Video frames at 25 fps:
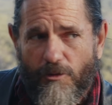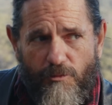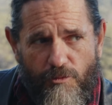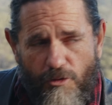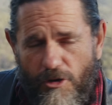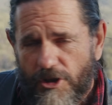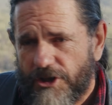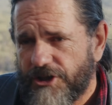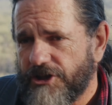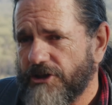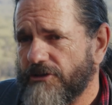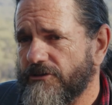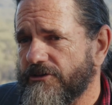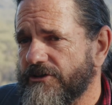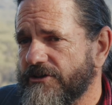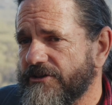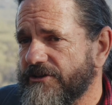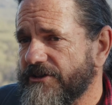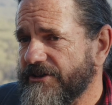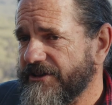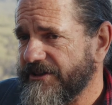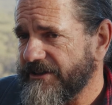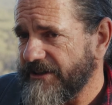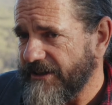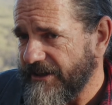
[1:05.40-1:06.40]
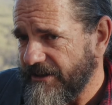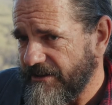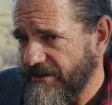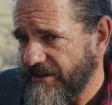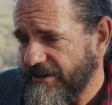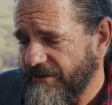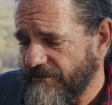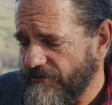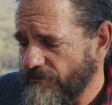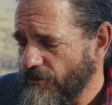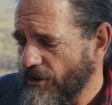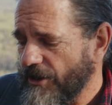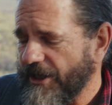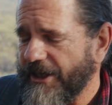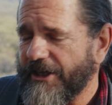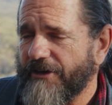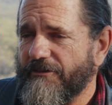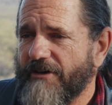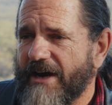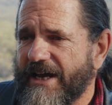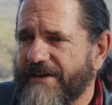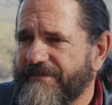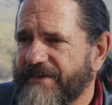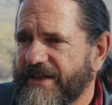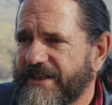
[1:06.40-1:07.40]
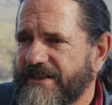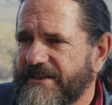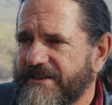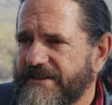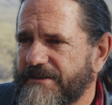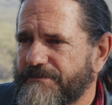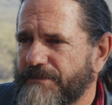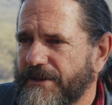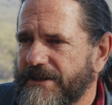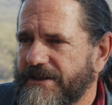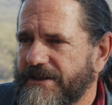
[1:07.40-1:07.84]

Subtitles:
rock shelters and rock engravings, but